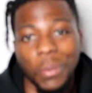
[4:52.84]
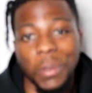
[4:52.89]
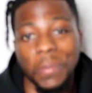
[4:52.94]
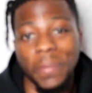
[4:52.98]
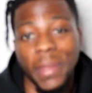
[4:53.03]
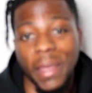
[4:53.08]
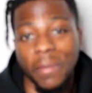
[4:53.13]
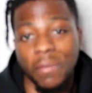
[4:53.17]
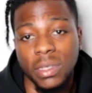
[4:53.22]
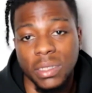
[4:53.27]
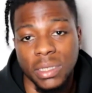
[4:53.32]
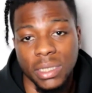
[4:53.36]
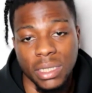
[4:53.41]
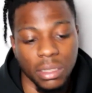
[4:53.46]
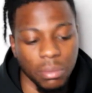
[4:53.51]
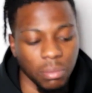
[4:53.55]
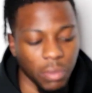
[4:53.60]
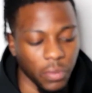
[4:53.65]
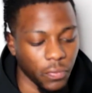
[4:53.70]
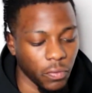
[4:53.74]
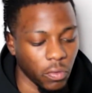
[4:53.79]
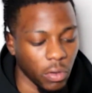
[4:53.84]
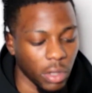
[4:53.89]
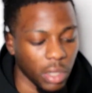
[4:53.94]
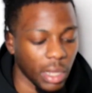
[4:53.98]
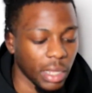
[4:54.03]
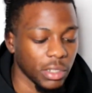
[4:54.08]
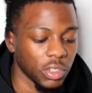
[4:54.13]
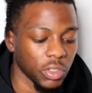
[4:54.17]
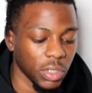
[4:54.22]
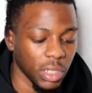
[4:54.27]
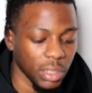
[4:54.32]
we've never seen before. And
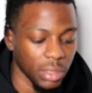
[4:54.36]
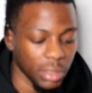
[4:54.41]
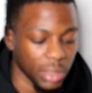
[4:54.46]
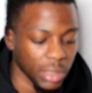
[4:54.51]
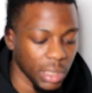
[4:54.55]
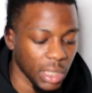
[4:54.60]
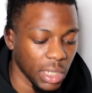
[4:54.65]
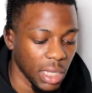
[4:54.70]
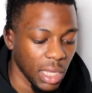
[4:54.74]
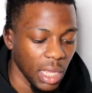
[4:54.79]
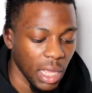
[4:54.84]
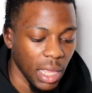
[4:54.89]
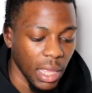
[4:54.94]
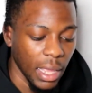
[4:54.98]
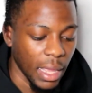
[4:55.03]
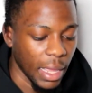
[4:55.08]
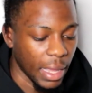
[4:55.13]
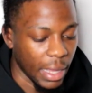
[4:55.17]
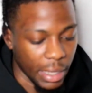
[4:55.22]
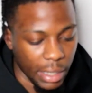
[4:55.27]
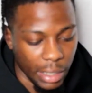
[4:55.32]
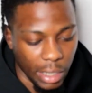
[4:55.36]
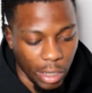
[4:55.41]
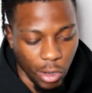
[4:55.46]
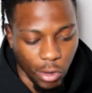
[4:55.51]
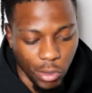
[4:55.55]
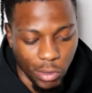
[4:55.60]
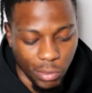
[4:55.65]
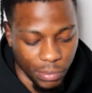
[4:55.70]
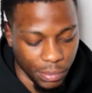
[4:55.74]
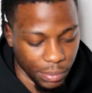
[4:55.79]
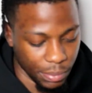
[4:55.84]
as you can see,
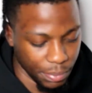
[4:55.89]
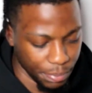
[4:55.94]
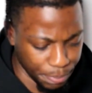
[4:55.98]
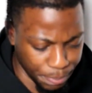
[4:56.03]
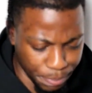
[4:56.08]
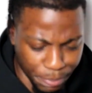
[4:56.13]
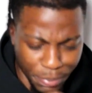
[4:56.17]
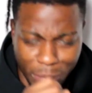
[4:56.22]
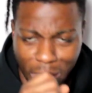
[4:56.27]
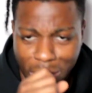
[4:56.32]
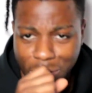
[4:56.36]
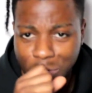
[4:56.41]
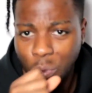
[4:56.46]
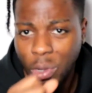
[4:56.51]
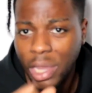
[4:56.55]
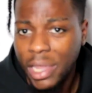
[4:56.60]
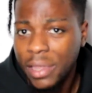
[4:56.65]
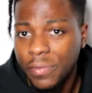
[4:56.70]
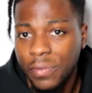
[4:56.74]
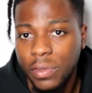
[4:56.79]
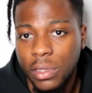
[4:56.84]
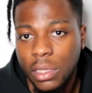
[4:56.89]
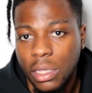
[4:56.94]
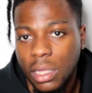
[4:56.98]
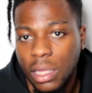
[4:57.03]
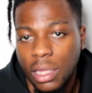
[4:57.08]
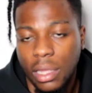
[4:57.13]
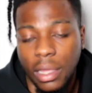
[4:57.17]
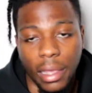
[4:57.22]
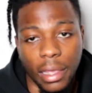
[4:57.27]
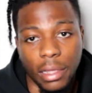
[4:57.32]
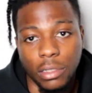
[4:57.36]
it's wavy.
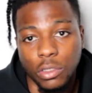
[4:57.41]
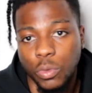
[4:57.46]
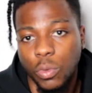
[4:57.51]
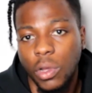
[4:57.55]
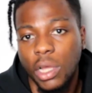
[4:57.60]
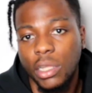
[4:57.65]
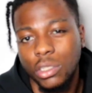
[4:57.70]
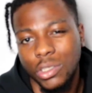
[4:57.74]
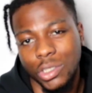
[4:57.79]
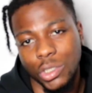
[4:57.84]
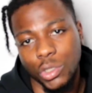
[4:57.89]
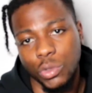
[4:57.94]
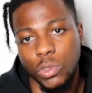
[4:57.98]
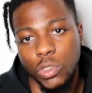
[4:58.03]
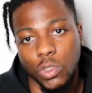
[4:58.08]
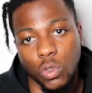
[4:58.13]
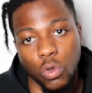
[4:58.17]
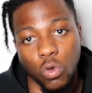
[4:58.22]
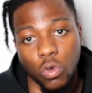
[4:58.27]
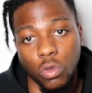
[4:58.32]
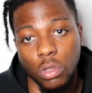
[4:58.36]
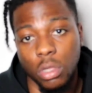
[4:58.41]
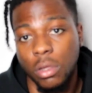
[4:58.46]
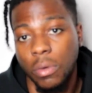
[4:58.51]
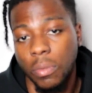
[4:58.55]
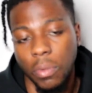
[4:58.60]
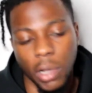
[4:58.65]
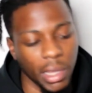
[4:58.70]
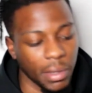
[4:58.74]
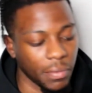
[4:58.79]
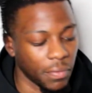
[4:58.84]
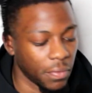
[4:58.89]
hence why the shoe is called the
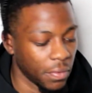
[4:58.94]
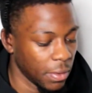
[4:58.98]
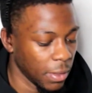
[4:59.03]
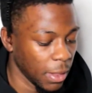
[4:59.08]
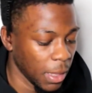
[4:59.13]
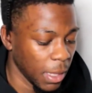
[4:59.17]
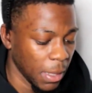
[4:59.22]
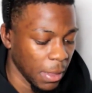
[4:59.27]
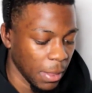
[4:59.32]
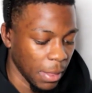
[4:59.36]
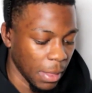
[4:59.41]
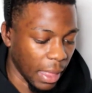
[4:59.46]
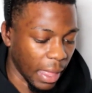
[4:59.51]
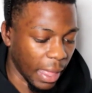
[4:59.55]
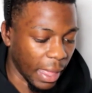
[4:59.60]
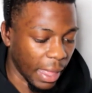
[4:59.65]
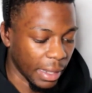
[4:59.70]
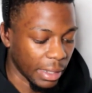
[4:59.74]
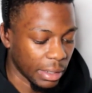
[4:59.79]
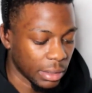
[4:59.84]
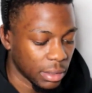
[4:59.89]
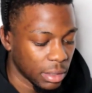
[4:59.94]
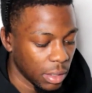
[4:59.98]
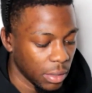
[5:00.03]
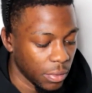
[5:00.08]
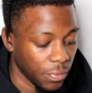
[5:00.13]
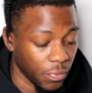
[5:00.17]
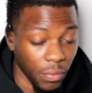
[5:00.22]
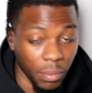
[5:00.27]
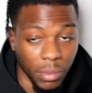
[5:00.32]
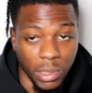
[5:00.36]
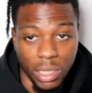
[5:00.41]
Wave. And
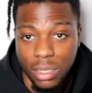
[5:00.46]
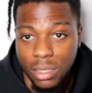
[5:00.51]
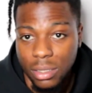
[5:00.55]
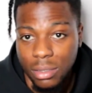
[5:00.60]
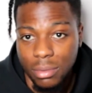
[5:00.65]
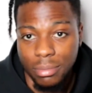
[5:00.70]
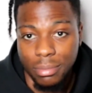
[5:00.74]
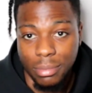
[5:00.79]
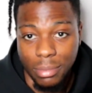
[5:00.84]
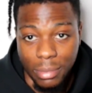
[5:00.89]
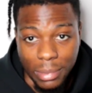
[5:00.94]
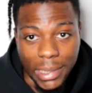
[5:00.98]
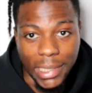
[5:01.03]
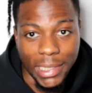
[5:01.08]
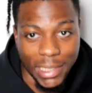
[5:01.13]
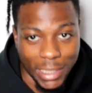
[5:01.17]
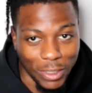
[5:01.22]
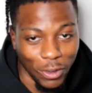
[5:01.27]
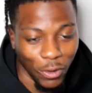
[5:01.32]
for me, it's